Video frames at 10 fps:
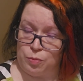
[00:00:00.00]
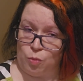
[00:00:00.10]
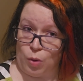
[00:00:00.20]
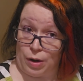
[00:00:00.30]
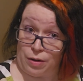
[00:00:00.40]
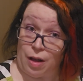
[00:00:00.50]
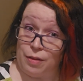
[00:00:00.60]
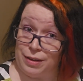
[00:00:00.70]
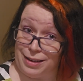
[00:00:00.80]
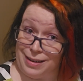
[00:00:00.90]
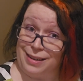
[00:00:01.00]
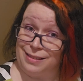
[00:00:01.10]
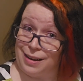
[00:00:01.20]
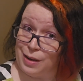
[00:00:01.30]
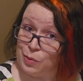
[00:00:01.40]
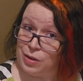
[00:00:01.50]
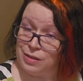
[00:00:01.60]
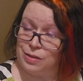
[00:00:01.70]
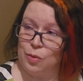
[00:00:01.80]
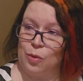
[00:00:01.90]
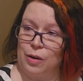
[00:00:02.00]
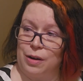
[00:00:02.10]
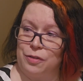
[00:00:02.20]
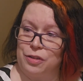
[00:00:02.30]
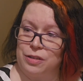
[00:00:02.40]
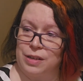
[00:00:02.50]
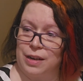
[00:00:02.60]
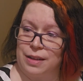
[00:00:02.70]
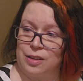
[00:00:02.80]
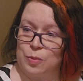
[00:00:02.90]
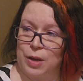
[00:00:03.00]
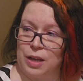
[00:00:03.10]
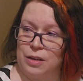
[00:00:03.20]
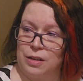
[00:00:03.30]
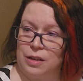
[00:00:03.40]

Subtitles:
where all the heating and lighting was, or if she stayed in that spot